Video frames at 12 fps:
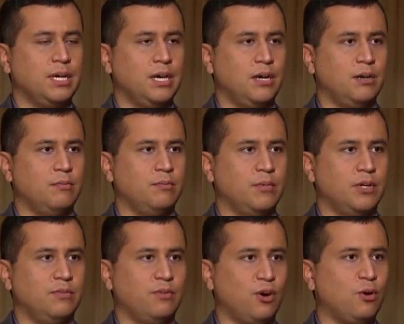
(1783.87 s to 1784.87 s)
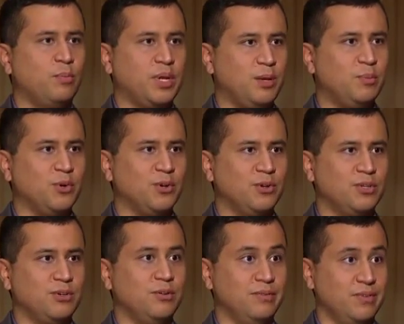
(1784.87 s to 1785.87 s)
of all people,
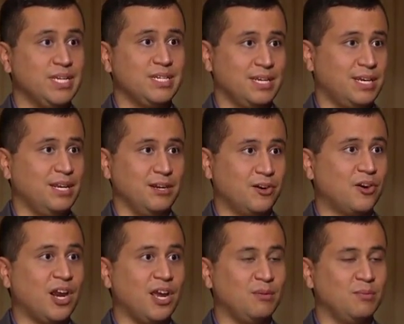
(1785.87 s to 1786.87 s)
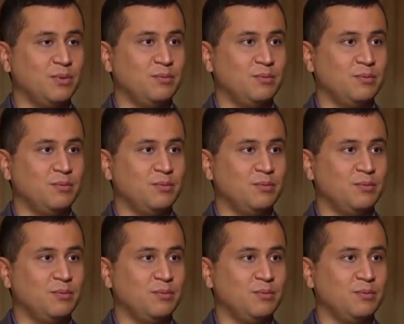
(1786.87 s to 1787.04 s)
to investigate a crime.